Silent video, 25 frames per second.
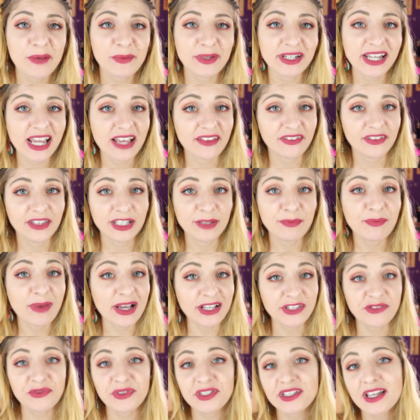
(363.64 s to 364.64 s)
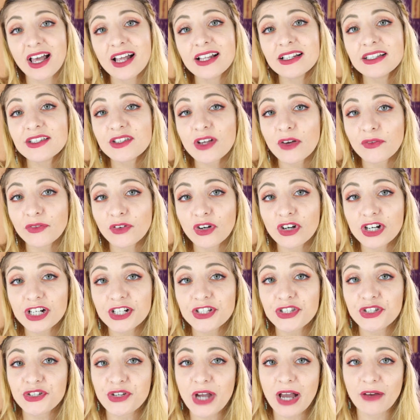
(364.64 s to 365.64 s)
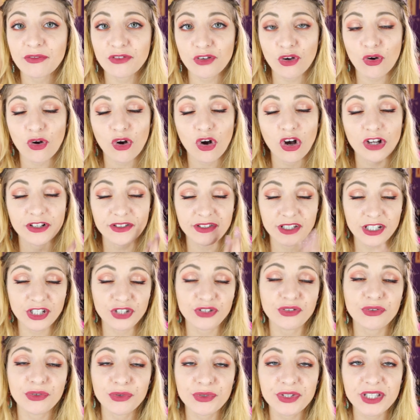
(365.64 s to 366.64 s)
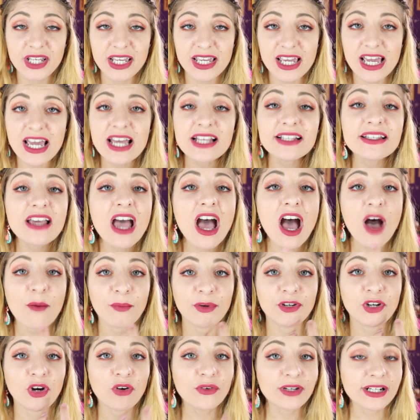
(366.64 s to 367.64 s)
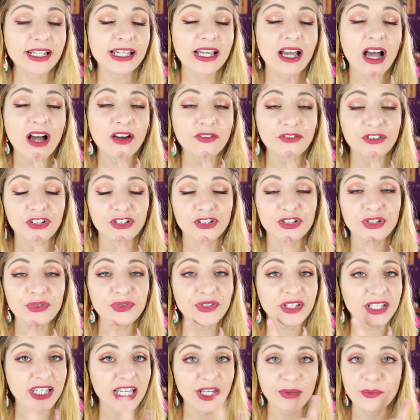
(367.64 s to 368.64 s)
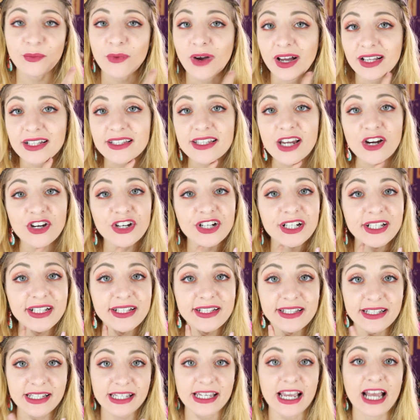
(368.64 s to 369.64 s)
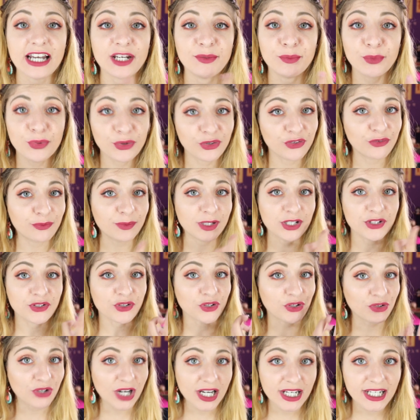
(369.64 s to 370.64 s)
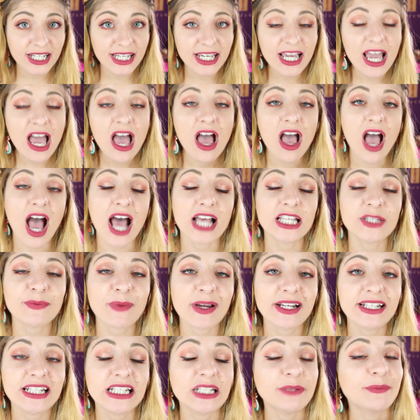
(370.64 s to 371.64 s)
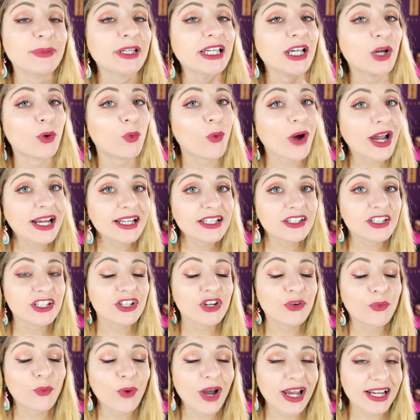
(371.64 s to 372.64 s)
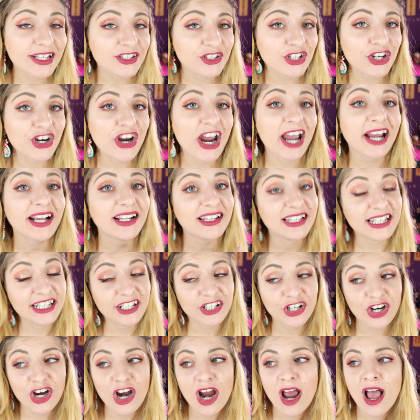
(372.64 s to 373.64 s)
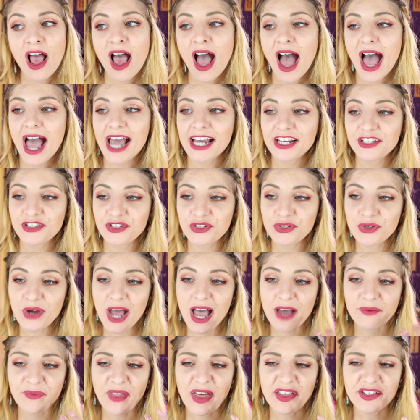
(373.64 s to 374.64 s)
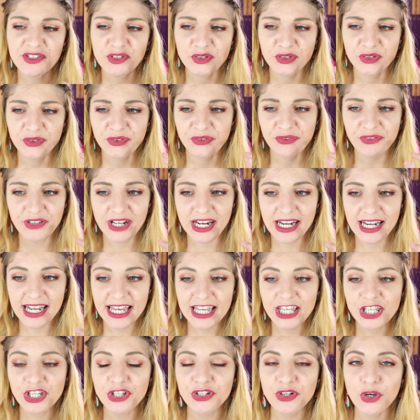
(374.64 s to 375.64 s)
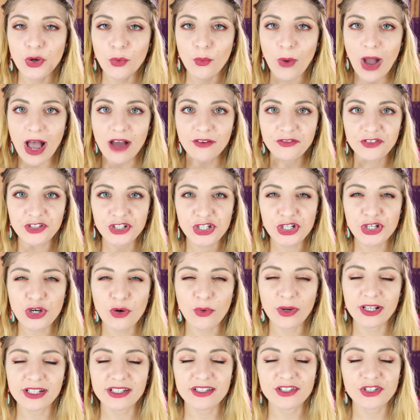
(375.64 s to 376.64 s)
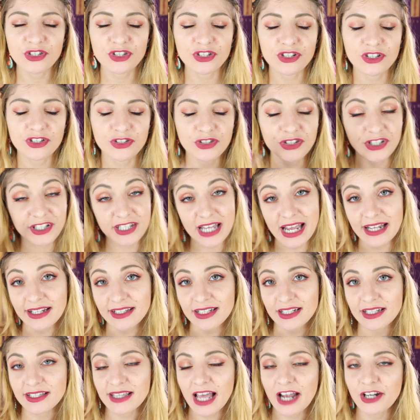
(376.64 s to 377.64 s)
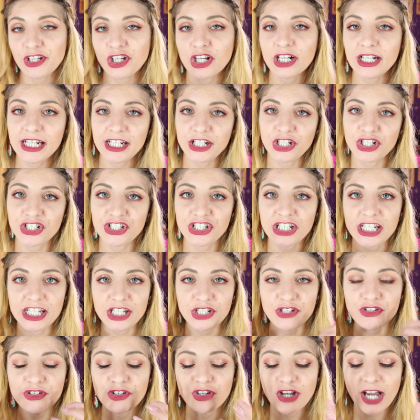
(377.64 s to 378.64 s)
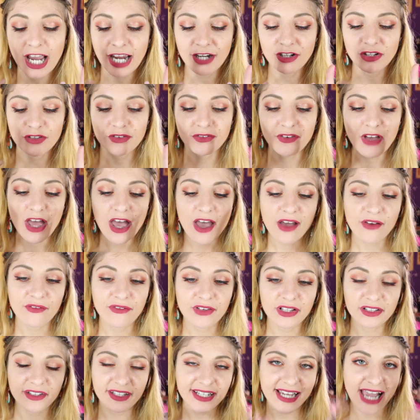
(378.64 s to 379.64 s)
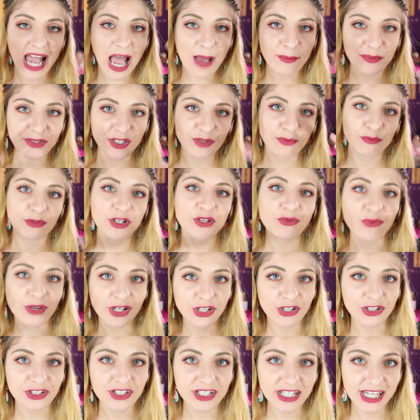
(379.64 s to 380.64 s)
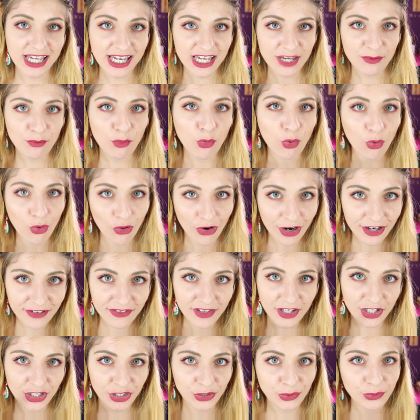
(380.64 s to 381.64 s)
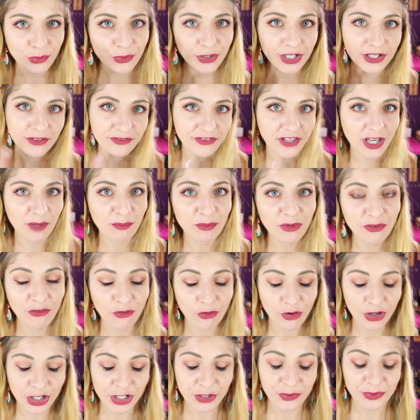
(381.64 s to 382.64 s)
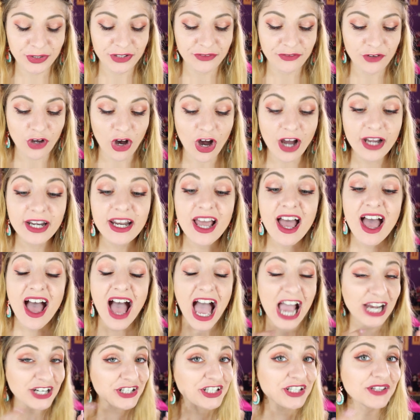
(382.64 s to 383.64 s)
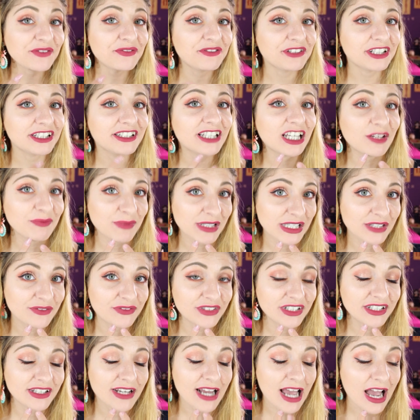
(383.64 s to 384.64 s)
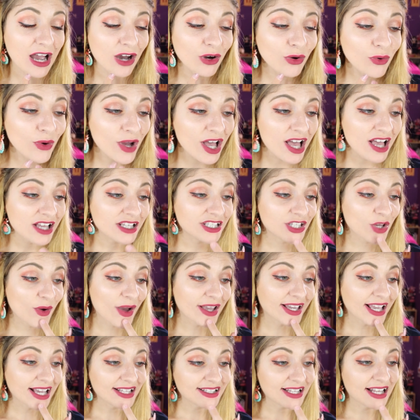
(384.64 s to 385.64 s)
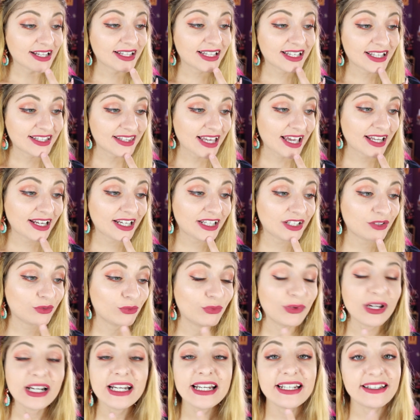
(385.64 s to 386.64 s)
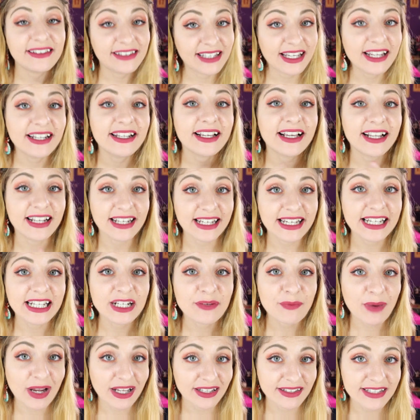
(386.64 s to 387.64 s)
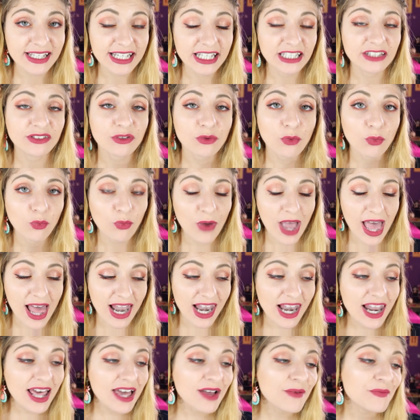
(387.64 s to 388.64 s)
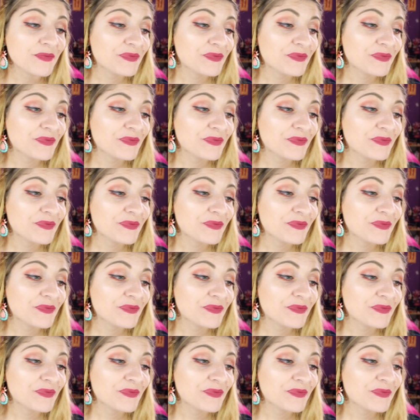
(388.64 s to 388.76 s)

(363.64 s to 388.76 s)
and get the best results. Of course, you have to continue using it, but only after using it once. I already see an improvement already, as my teeth being whiter and cleaner. I do have that sort of feeling, you know, after you go and to the dentist and you clean your teeth, you kind of feel the gaps in between your teeth more than you would have done before you would have gone. I actually feel them even now. So I guess that it really did clean my teeth well.